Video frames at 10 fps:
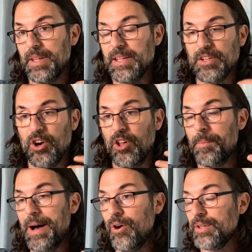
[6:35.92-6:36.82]
Is it all
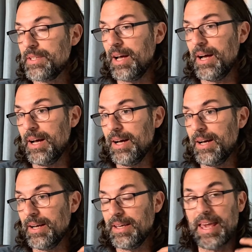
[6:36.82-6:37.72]
about
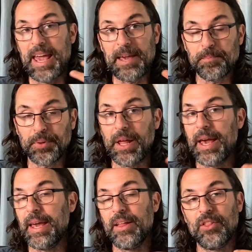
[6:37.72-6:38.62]

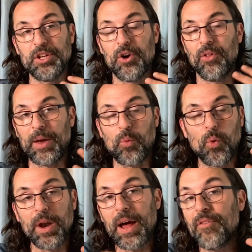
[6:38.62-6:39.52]
gameplay? You know, like
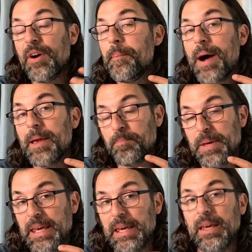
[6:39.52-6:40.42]
whatever it might
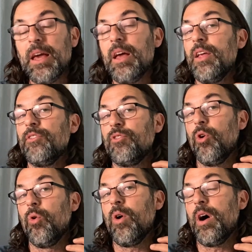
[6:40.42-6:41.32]
be.
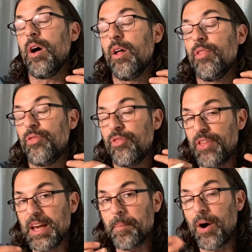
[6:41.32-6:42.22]
So
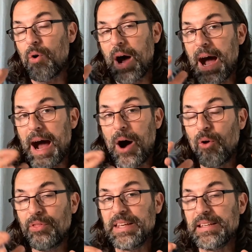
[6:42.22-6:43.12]
think about how
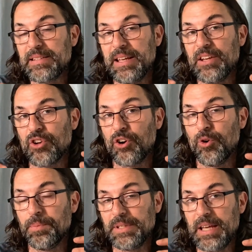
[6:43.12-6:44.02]
these things are
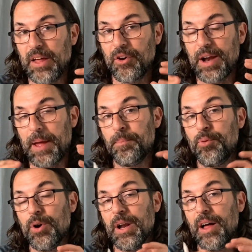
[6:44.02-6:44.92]
grouped together and
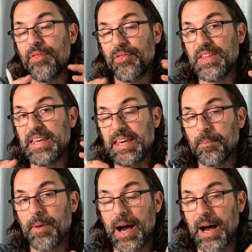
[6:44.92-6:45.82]
put a
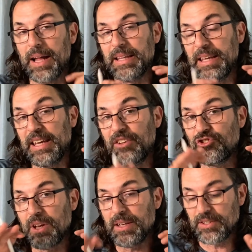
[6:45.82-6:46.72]
theme on
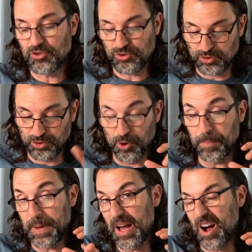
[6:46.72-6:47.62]
each
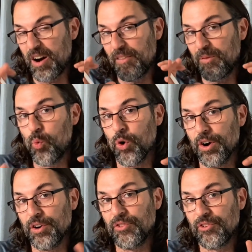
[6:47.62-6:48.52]
grouping of
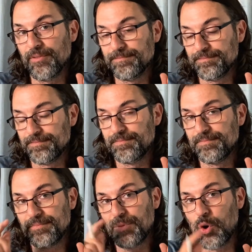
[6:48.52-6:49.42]
words.
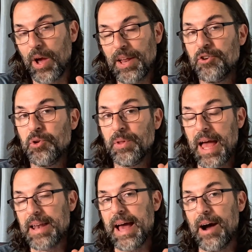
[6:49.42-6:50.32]
Go ahead and do
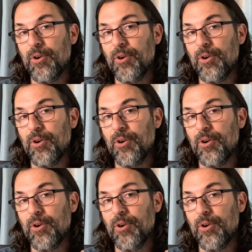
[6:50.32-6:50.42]
that now.